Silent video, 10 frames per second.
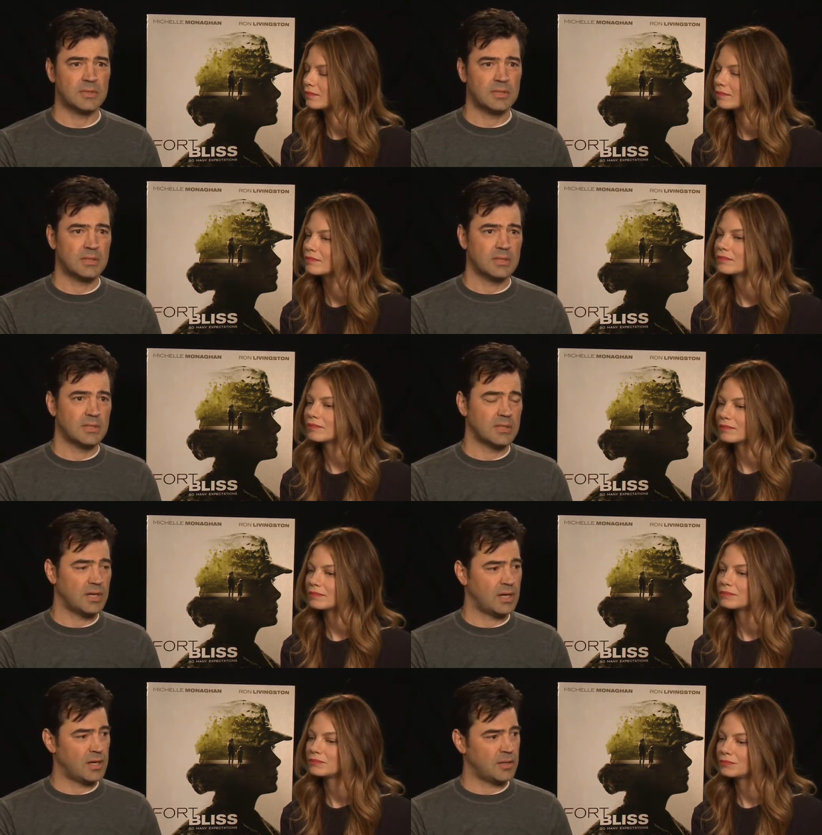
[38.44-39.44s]
Speaker 1: Mm-hmm.
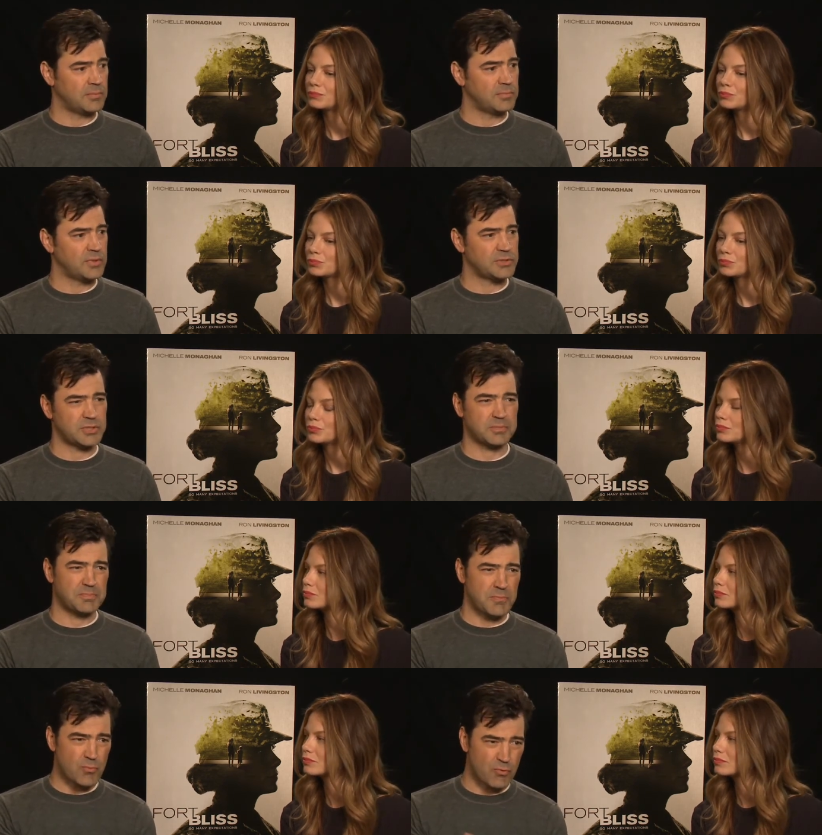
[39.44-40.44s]
Um, it just
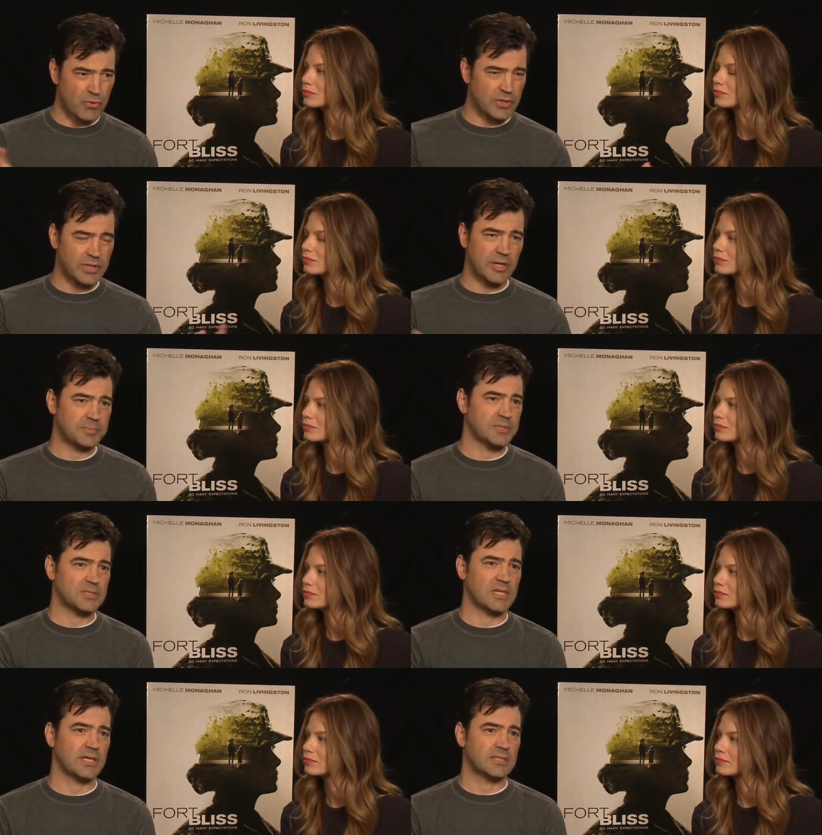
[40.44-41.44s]
really upped the
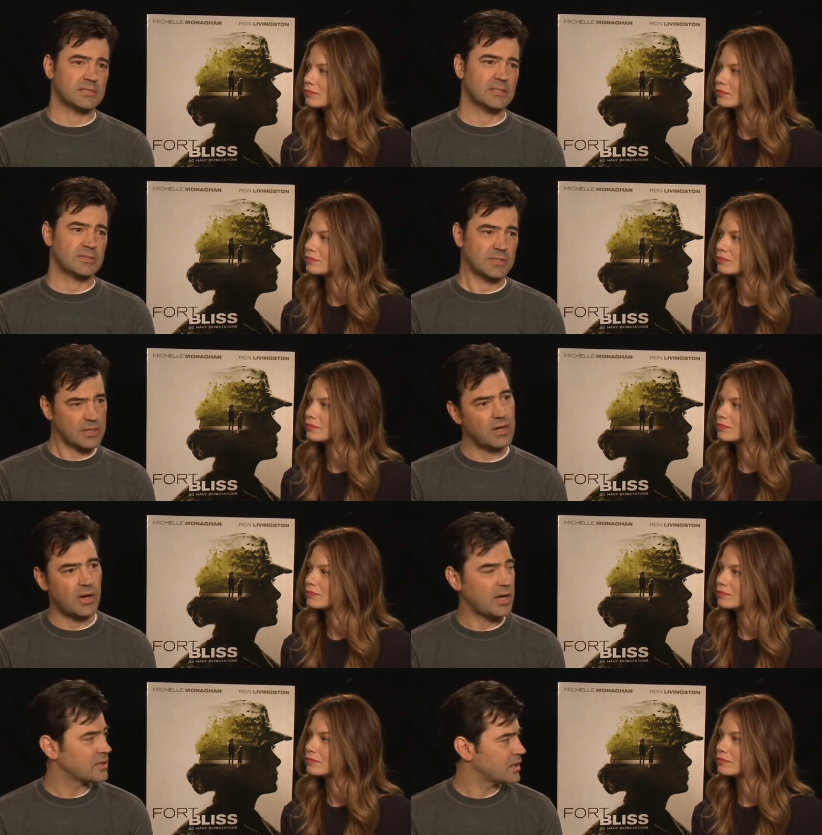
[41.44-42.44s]
stakes, and I was like, oh,
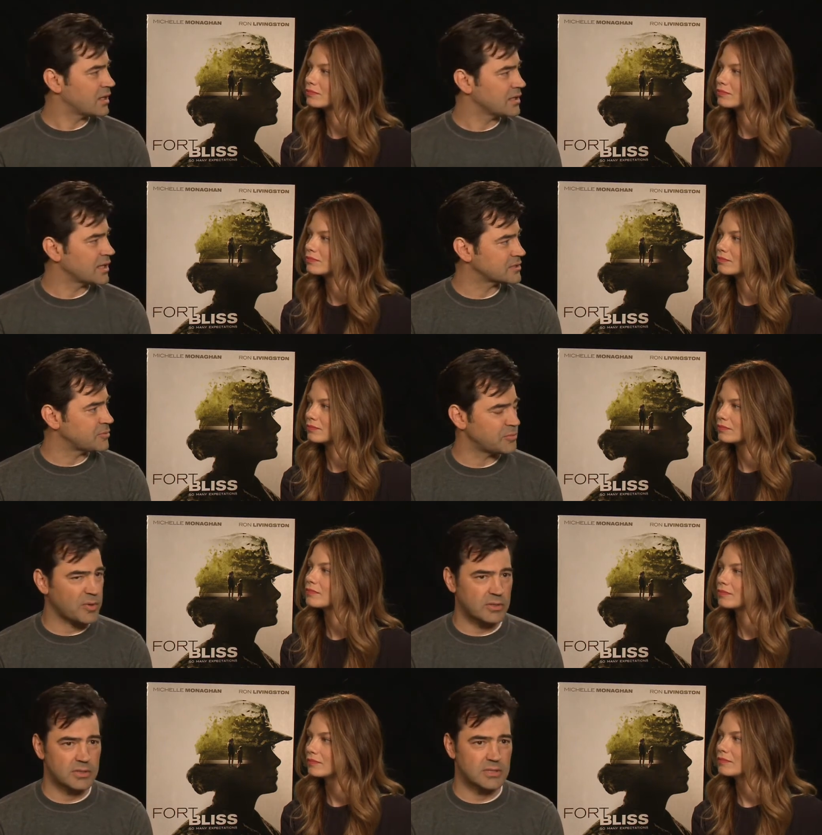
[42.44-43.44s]
I, would like to be a
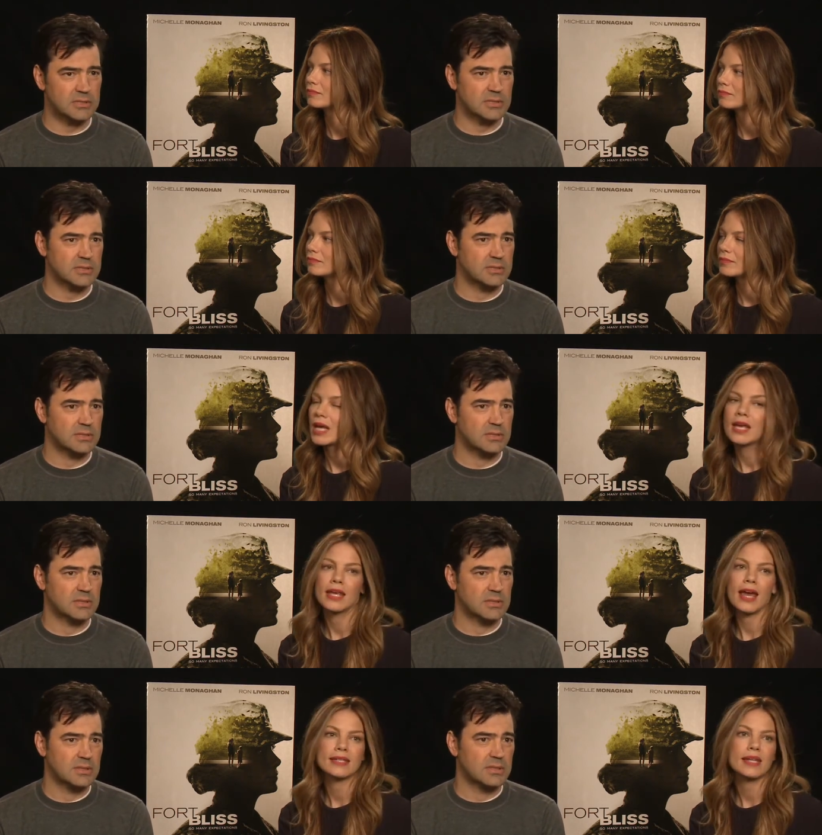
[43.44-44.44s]
part mm-hmm. of this.
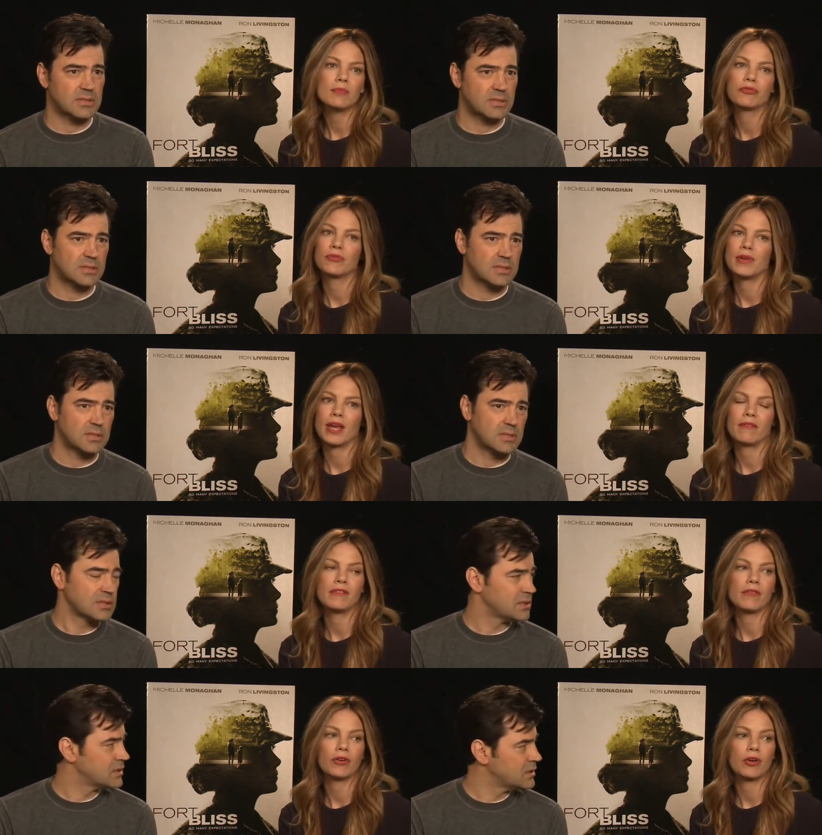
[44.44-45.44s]
Speaker 2: Yeah, same for me. I've
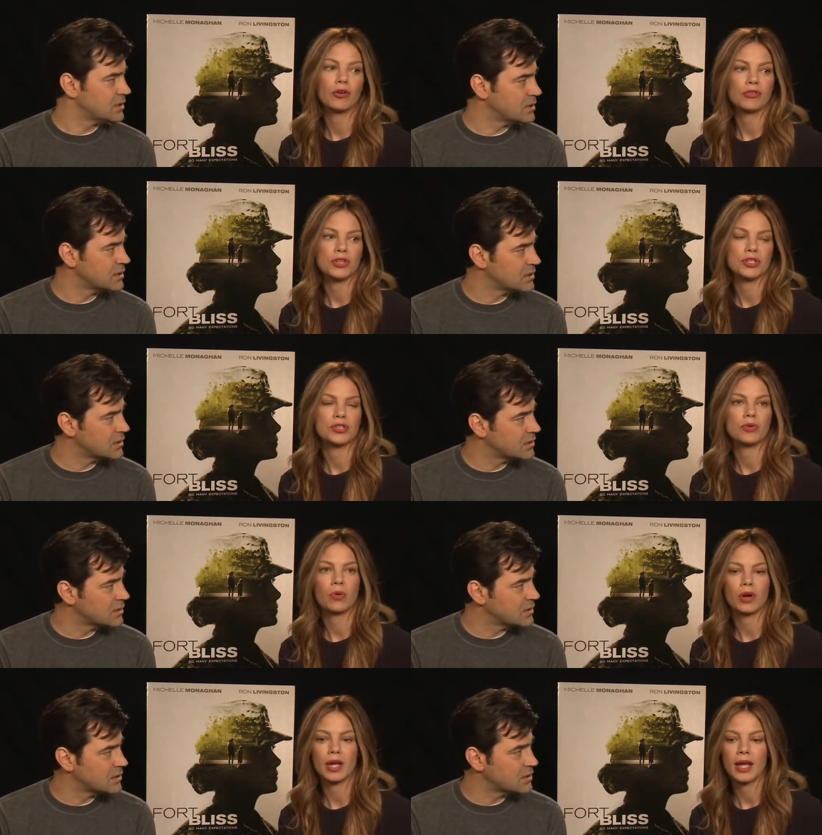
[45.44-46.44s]
never heard this
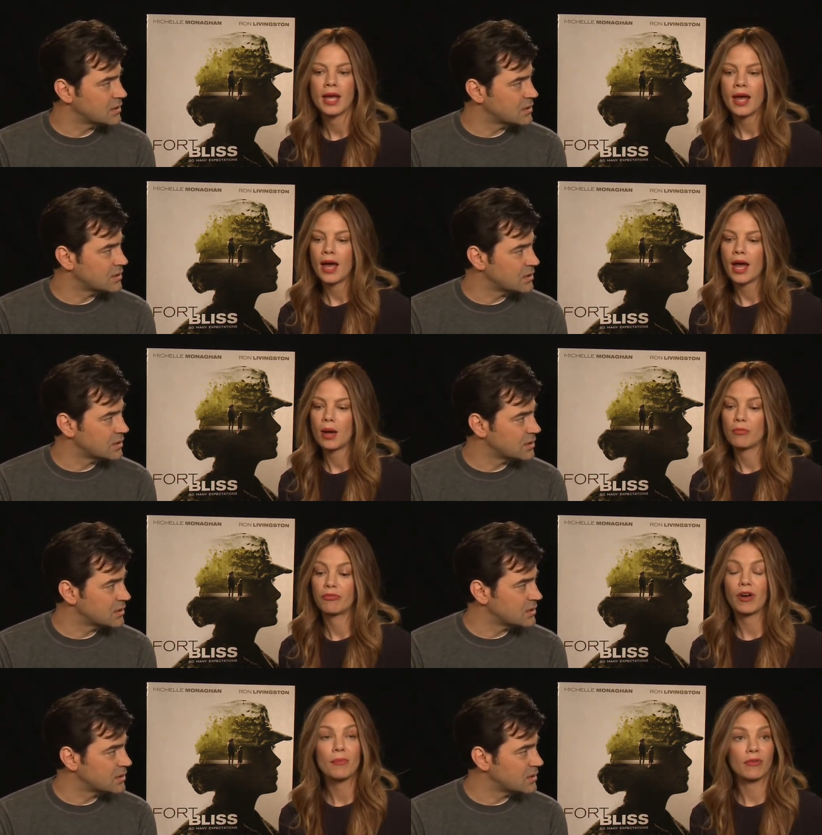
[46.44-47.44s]
story um,
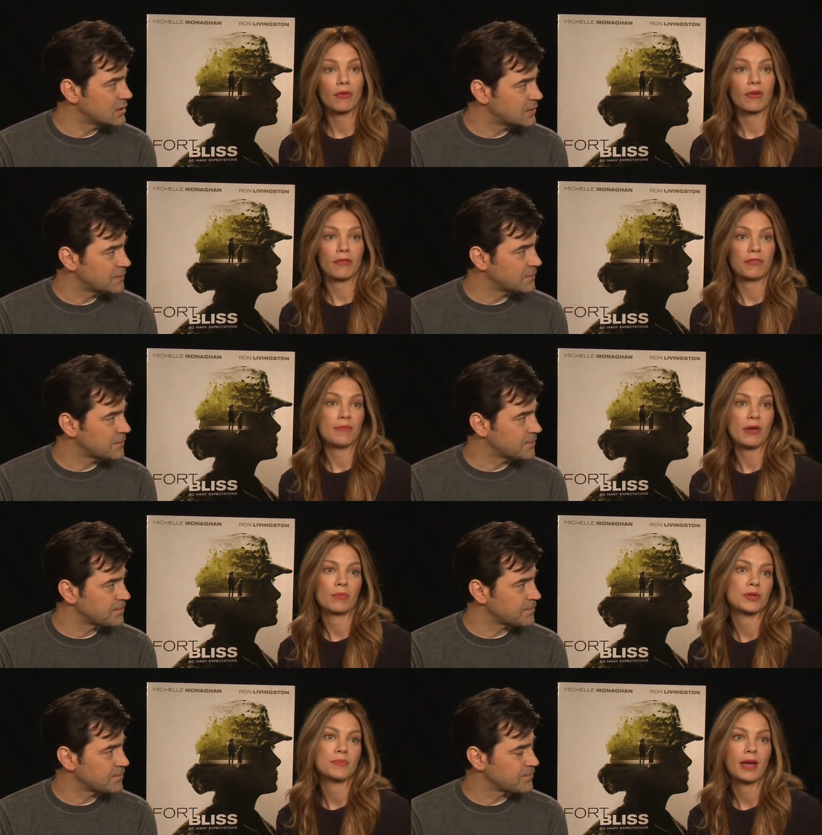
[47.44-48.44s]
from a, a, female
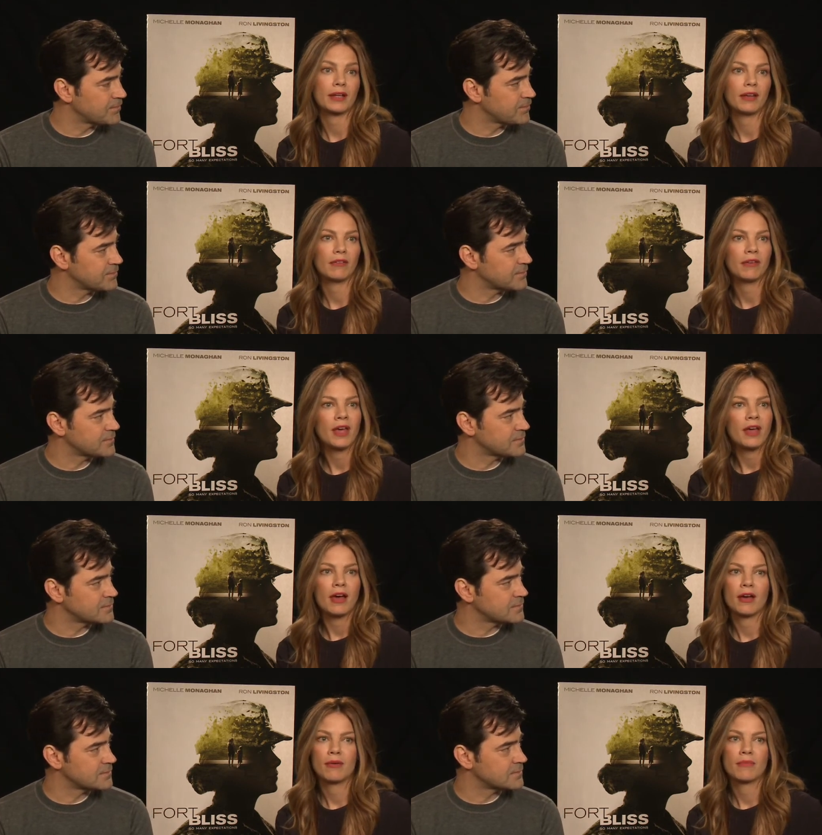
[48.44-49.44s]
perspective.
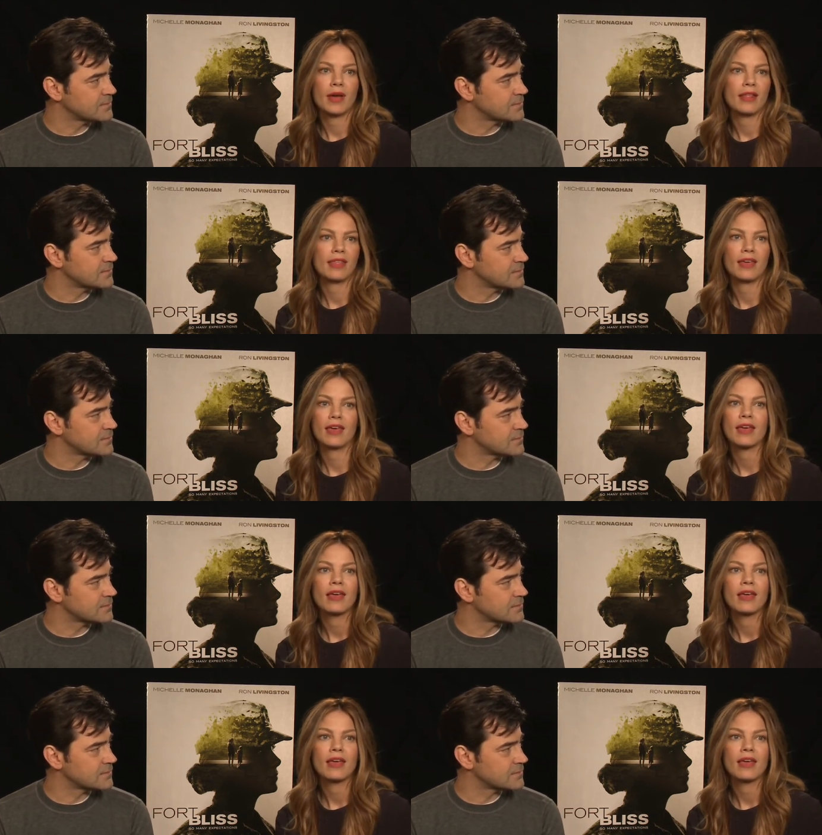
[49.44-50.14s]
Um, I think